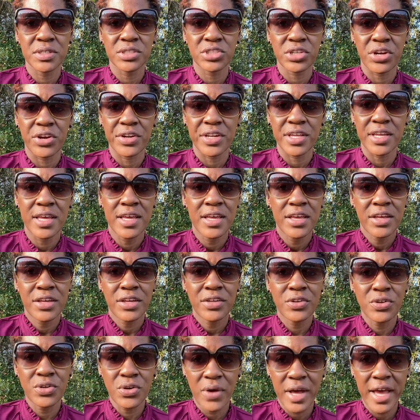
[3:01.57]
journey,
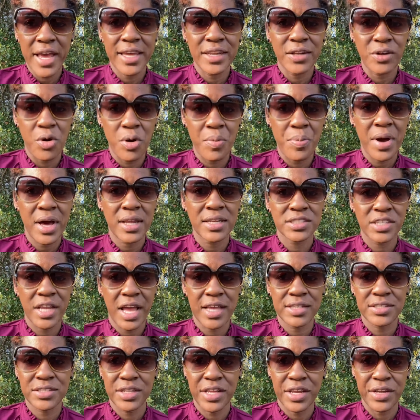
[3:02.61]
I had to go
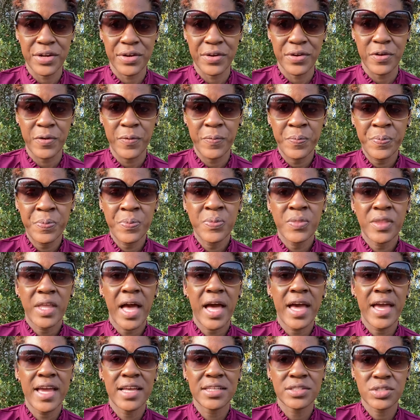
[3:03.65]
apologize to that girl. I
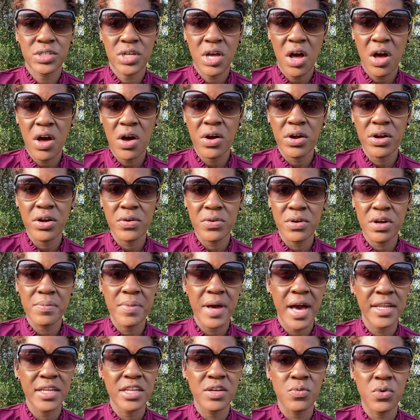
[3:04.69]
had to call her up.
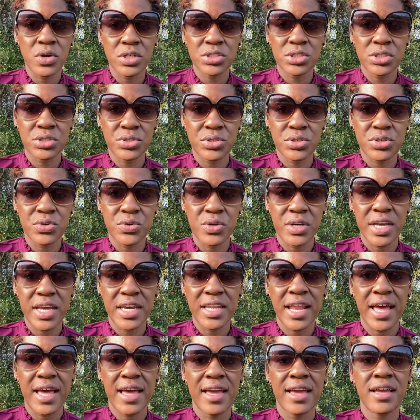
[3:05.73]
I didn't want to do it.
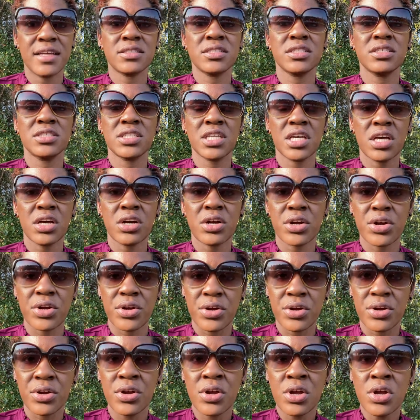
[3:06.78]
And I had to tell
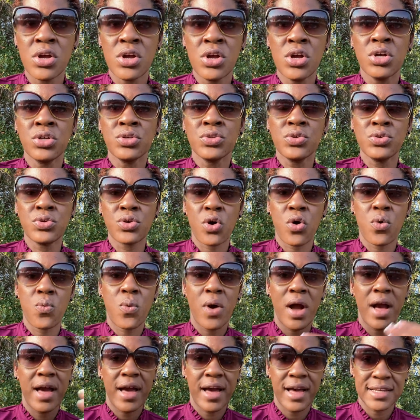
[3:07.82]
her,
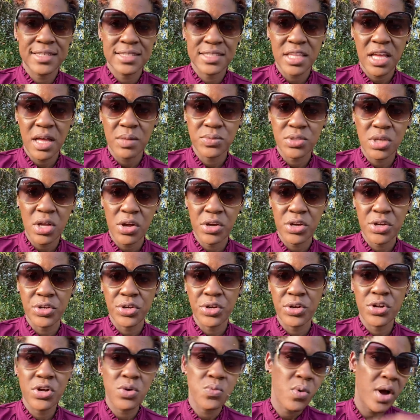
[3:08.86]
why I stopped talking to
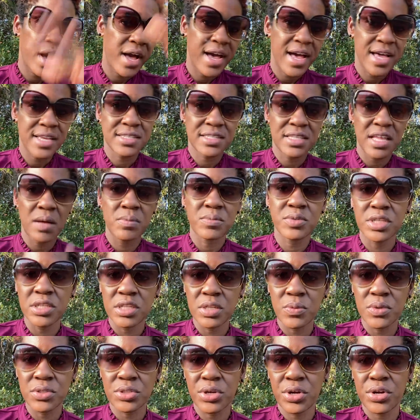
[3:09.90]
her, why I stopped
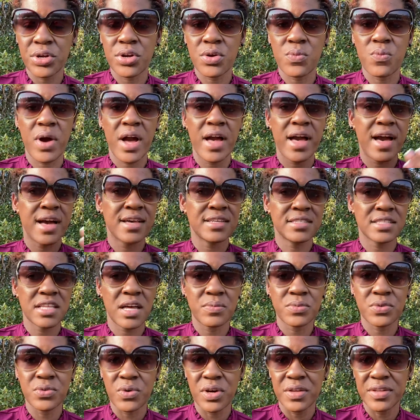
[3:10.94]
dealing with her, why I
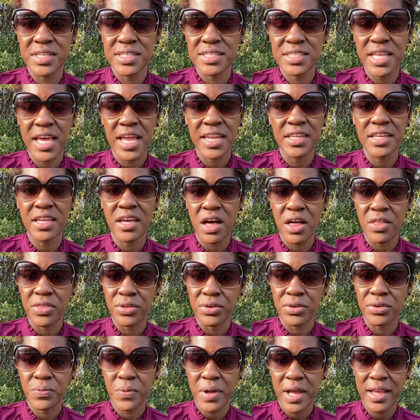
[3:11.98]
stopped doing this, that, and the
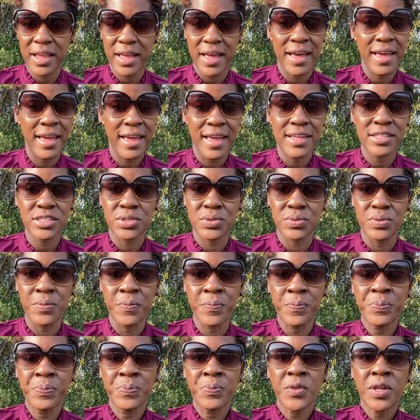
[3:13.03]
other, right? I had to,
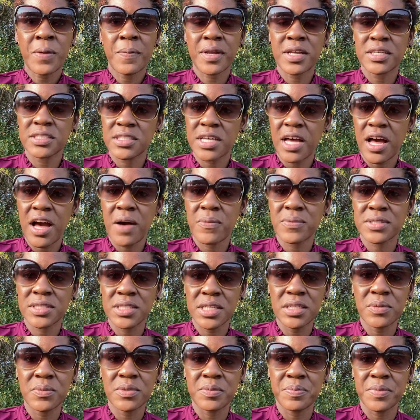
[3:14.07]
because God was
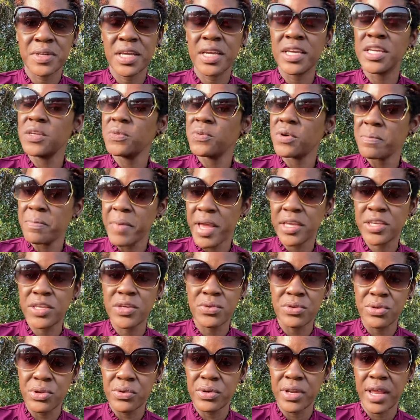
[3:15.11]
dealing with me. And He will make you
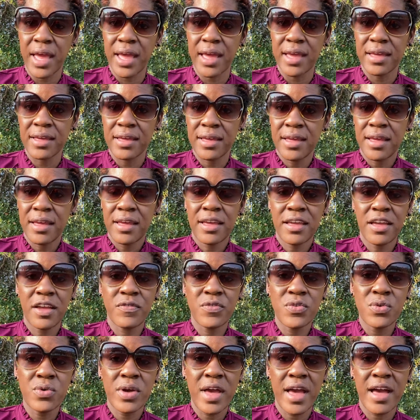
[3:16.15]
do that. If
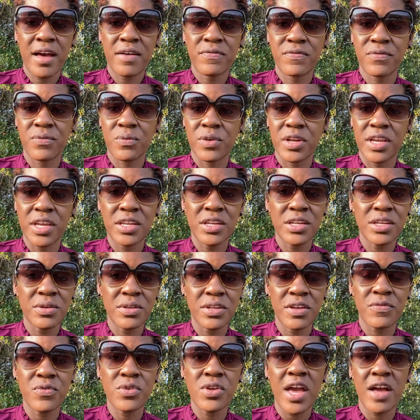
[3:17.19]
you have
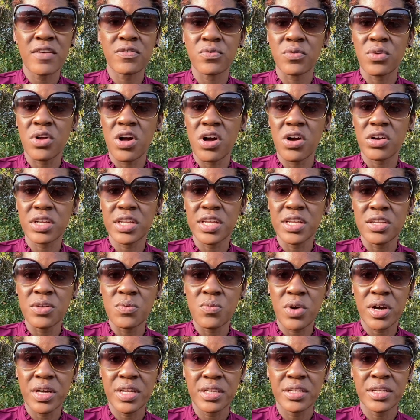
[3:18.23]
wronged
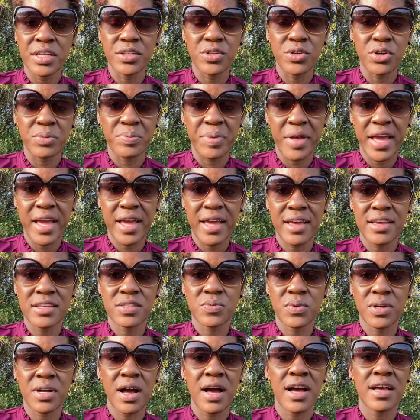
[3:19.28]
anyone in your past,
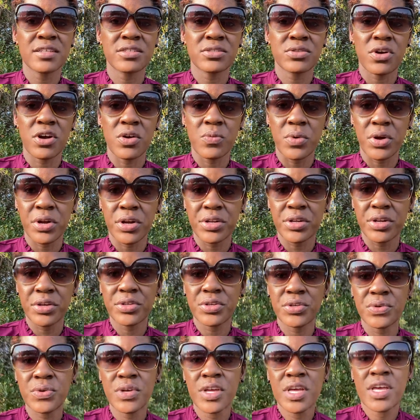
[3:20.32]
when God starts working on
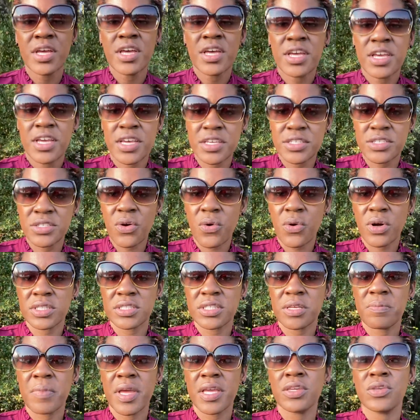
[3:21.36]
you, He's going
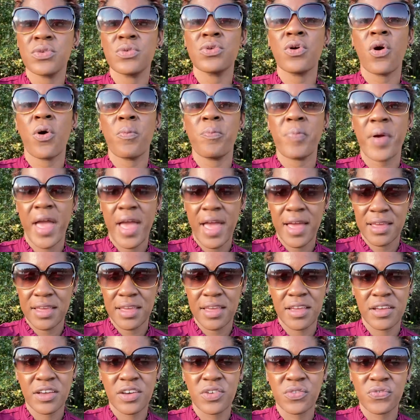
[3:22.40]
to make you go back
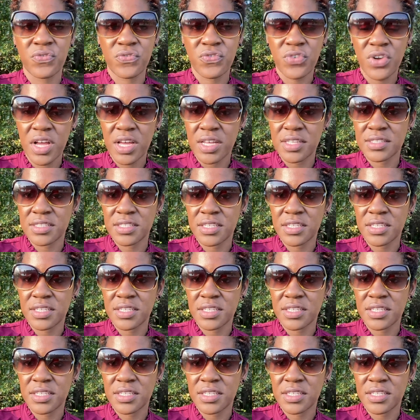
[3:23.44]
and confront